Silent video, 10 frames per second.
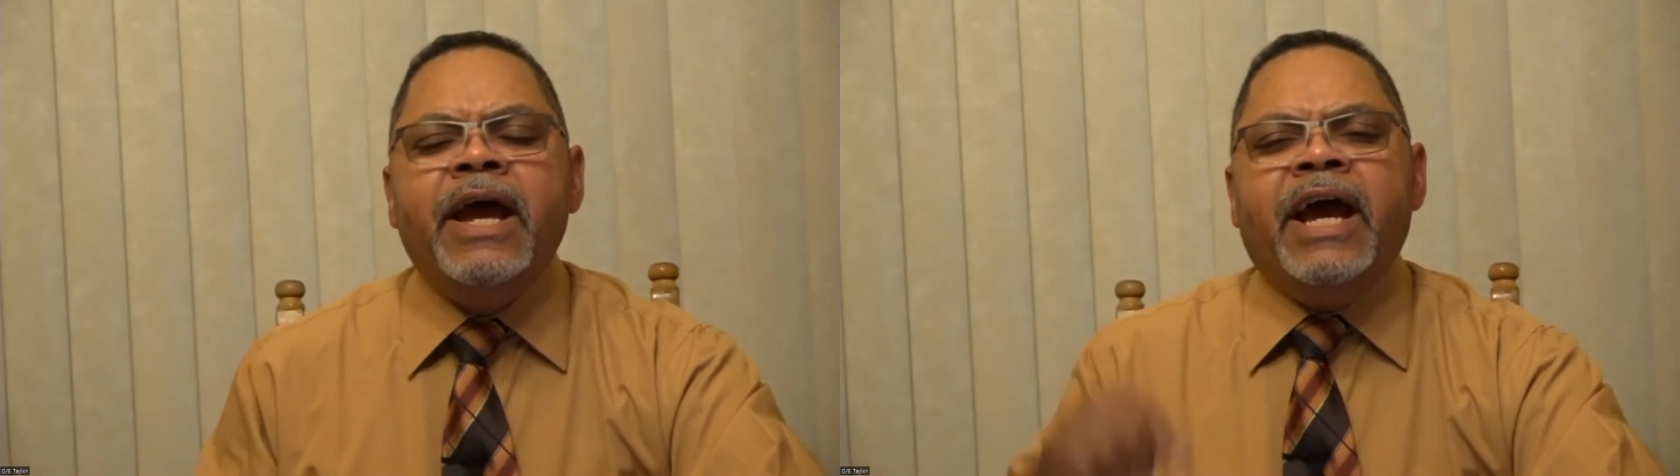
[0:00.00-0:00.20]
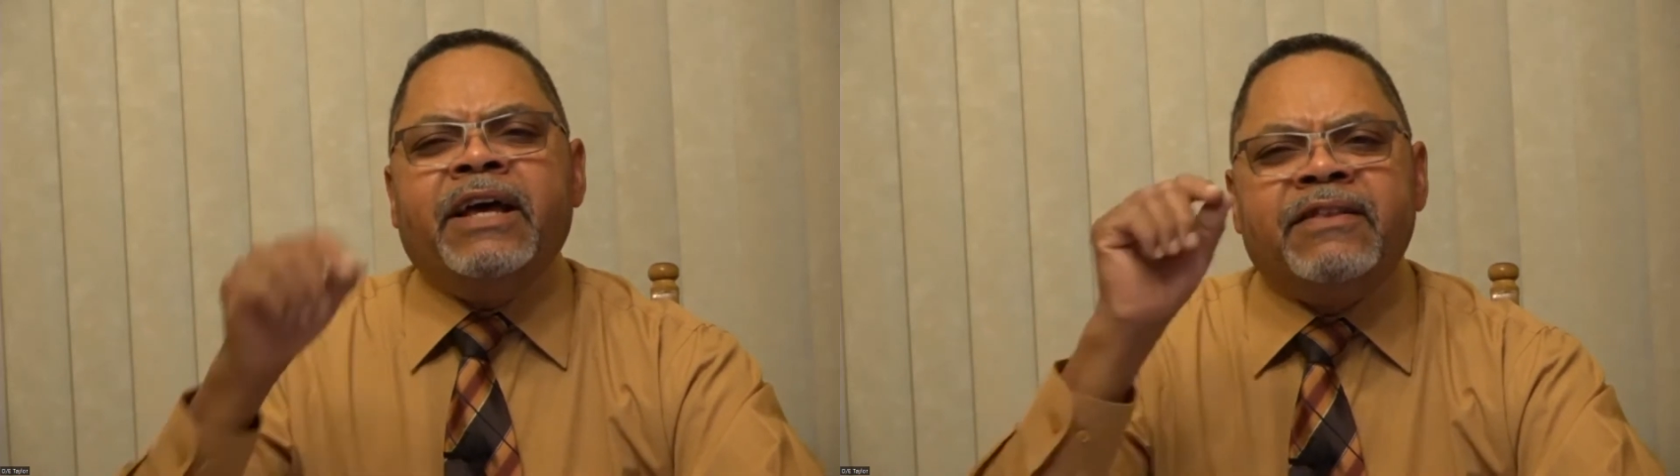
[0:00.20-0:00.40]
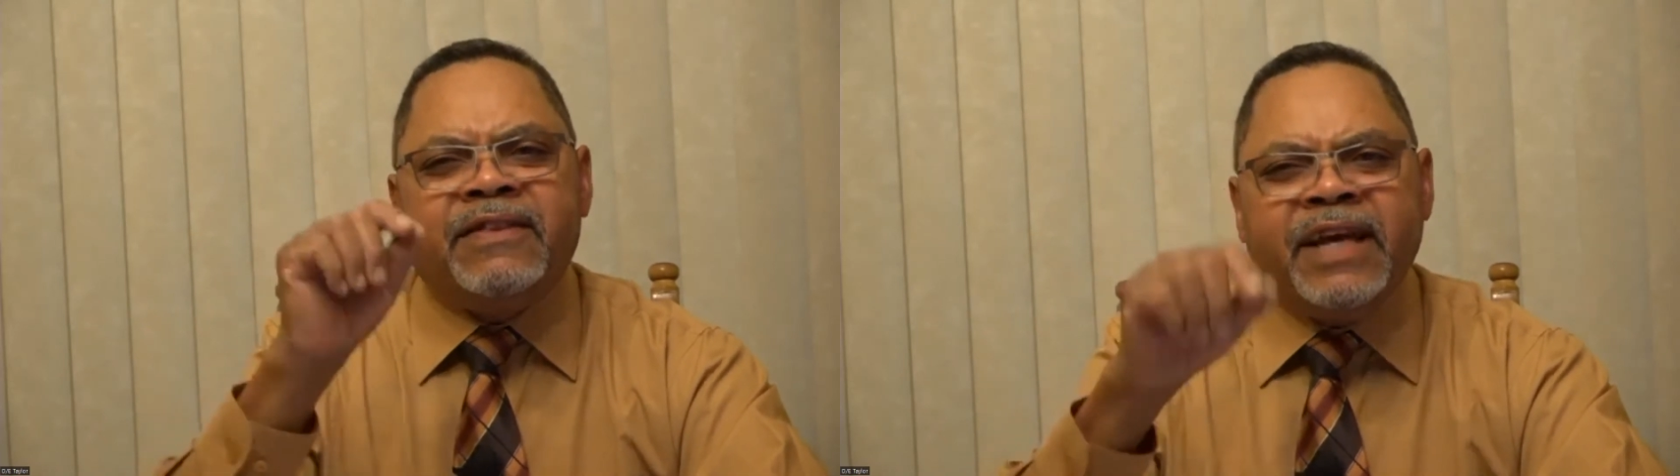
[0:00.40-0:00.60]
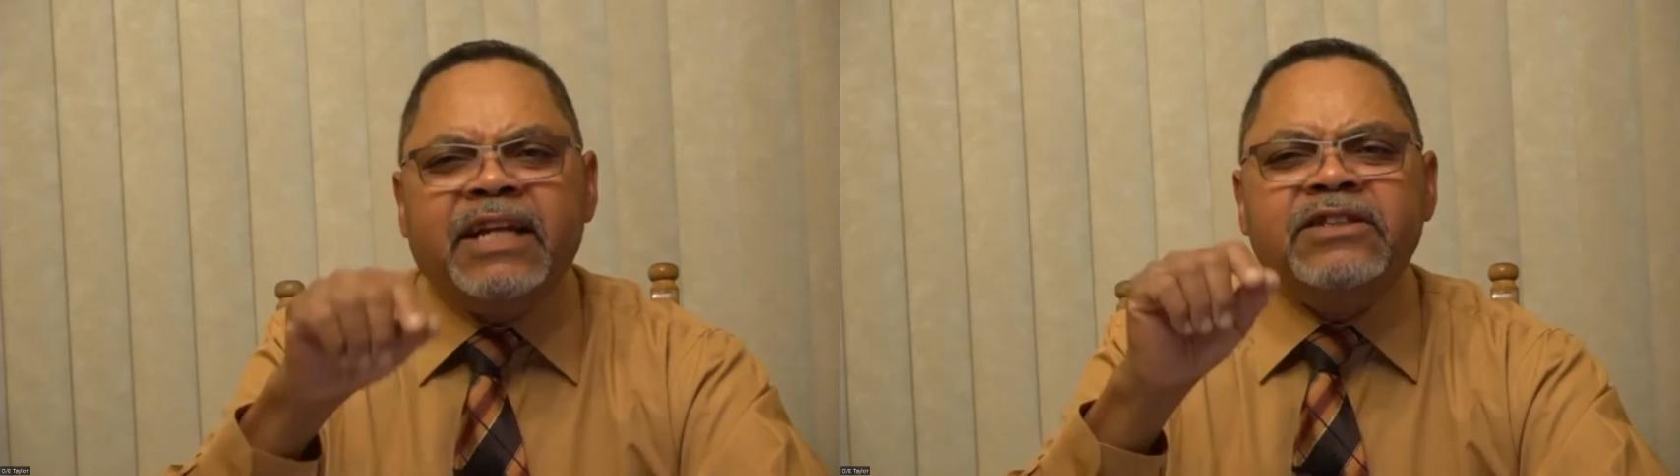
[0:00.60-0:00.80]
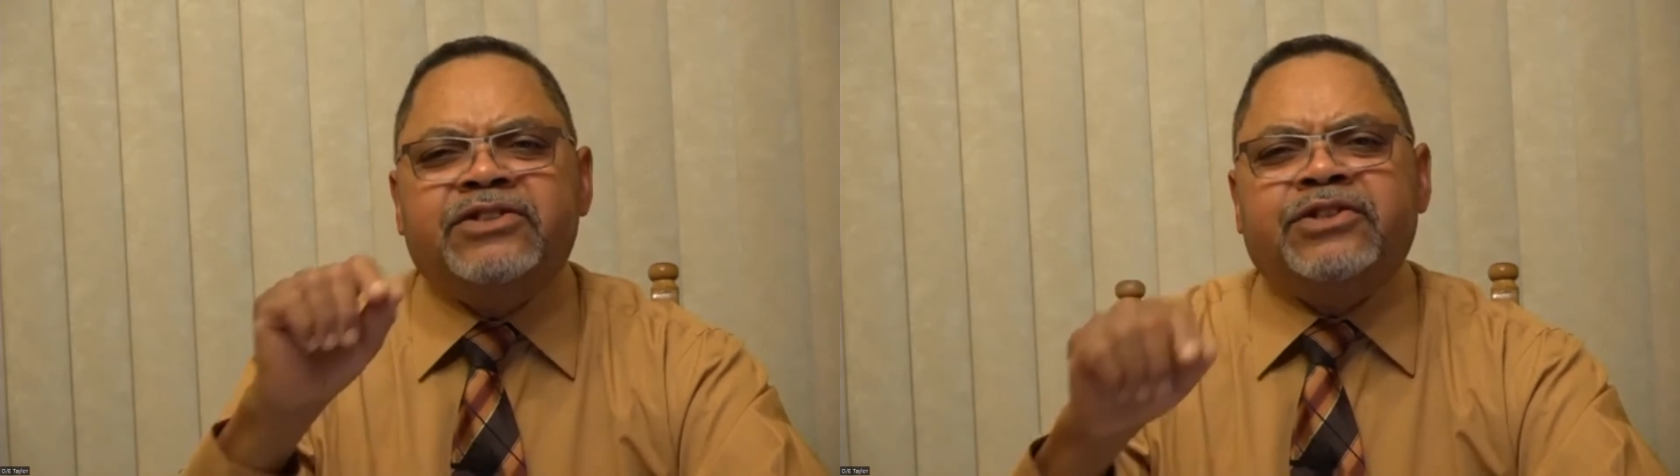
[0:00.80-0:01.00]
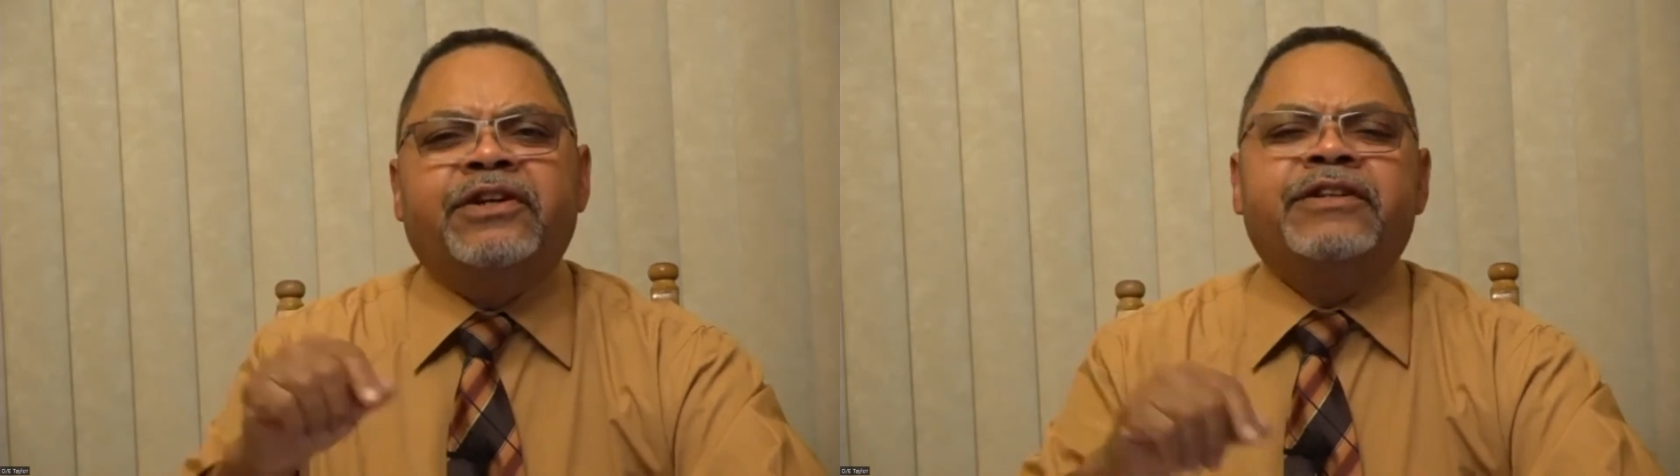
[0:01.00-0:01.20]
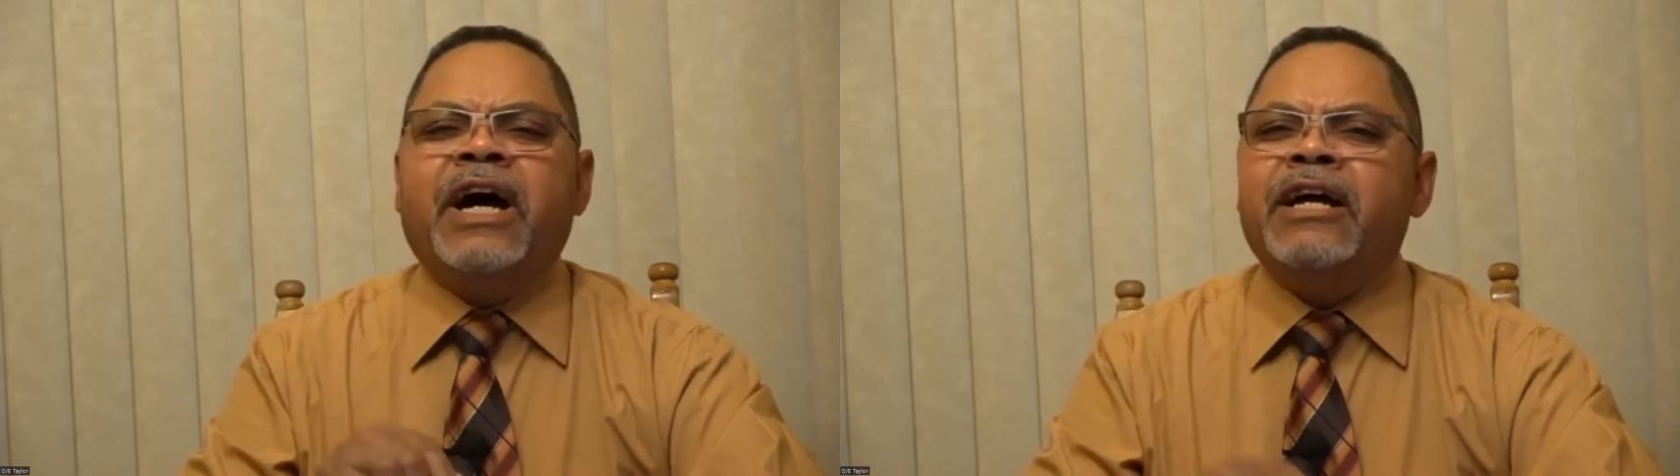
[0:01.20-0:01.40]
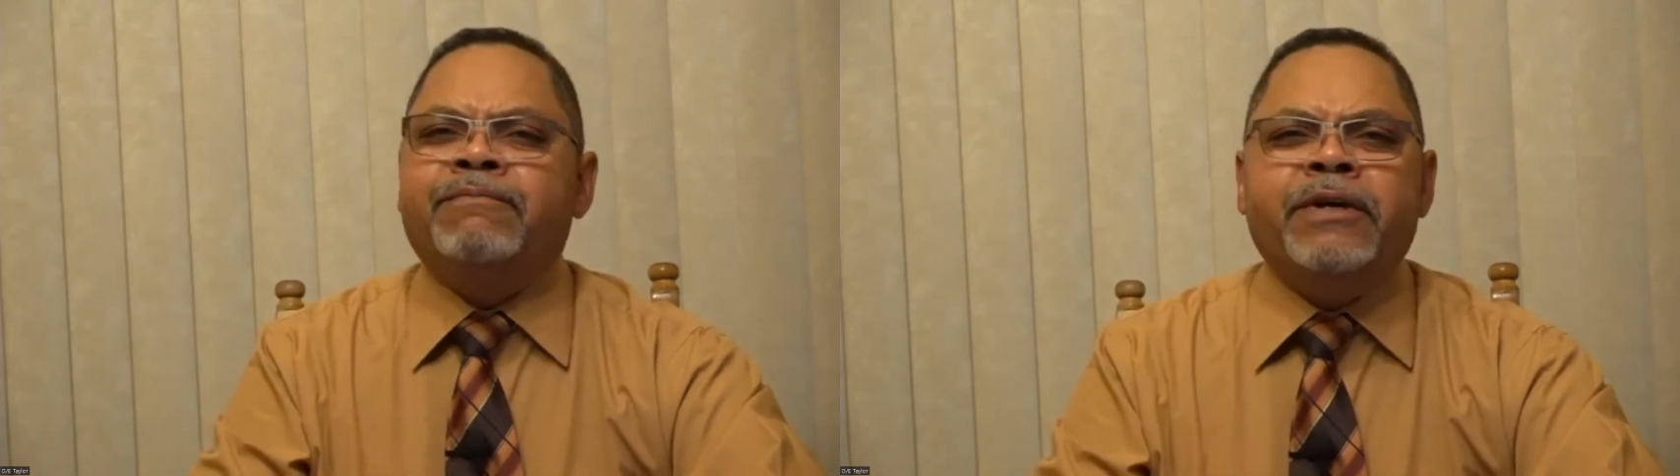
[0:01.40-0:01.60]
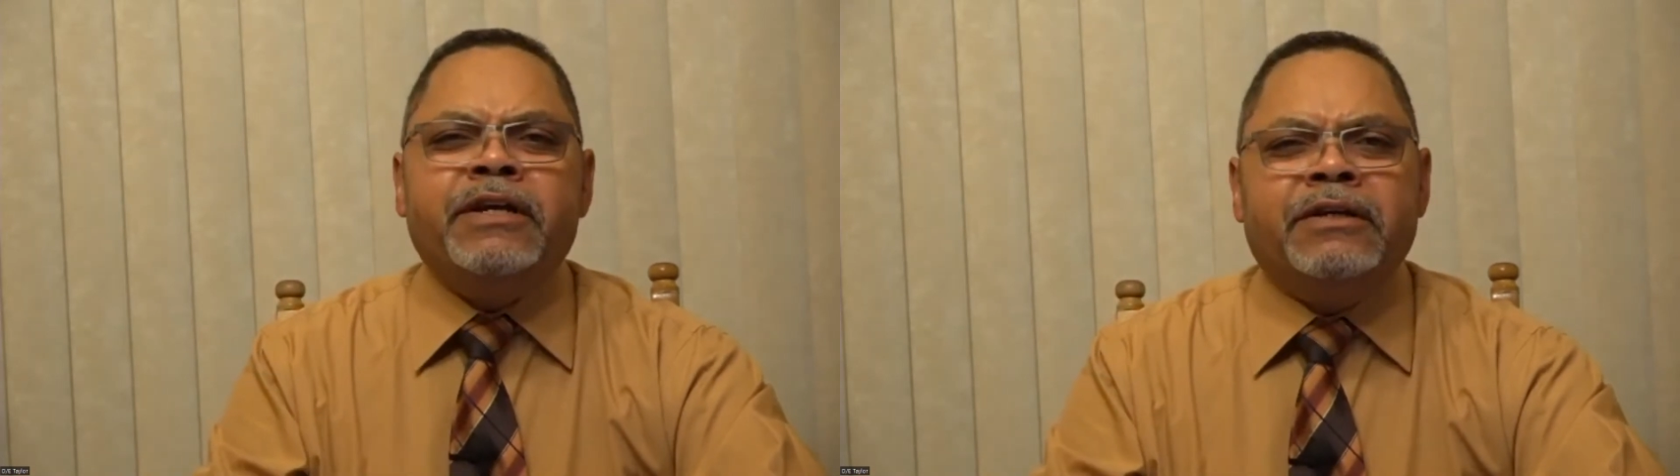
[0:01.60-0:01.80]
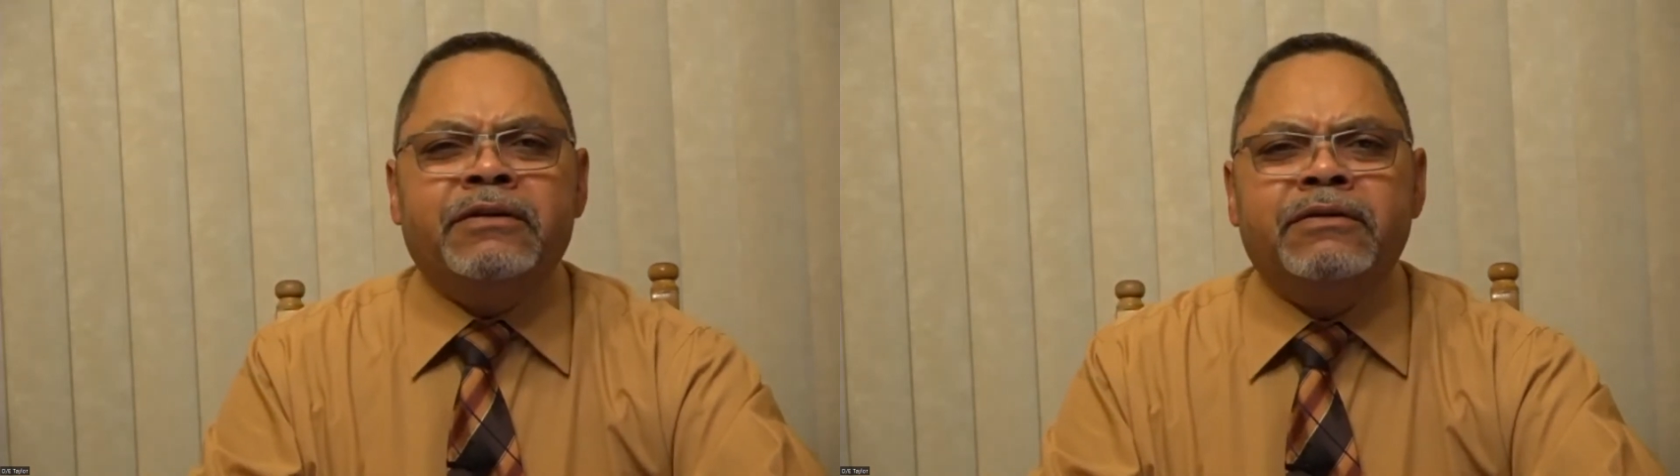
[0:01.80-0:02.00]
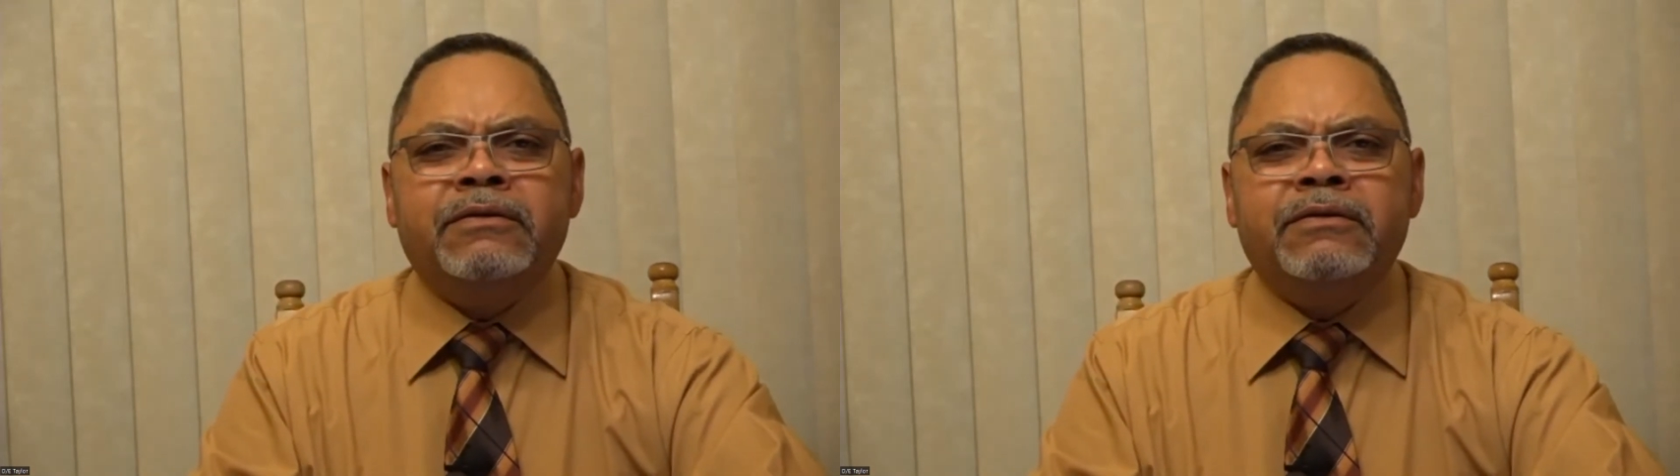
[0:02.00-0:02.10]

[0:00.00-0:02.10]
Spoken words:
And that should not be.